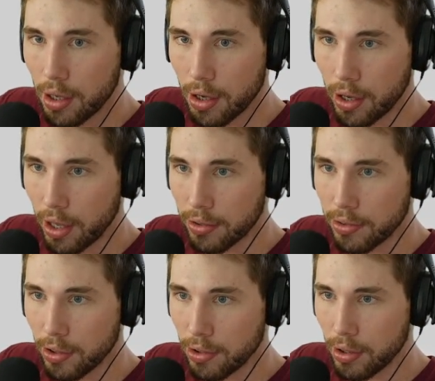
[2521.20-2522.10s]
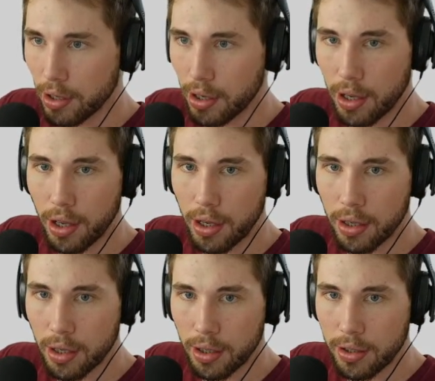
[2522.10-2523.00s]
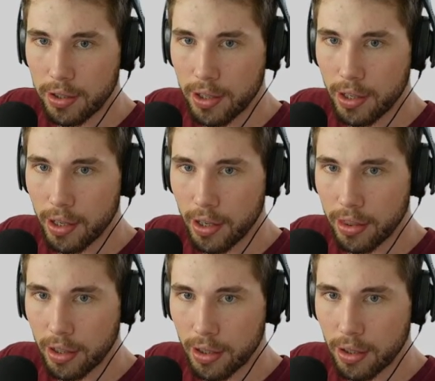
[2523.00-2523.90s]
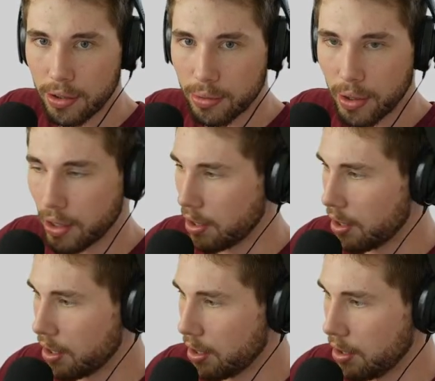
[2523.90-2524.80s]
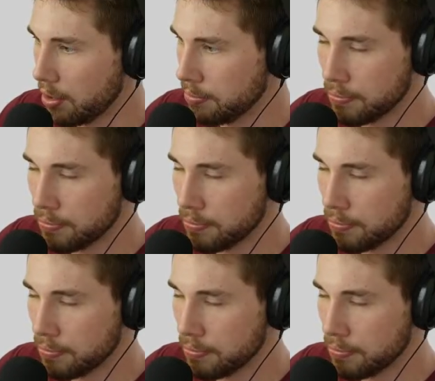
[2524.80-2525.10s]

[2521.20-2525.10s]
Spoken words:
Okay, so in here, I think, is where they are.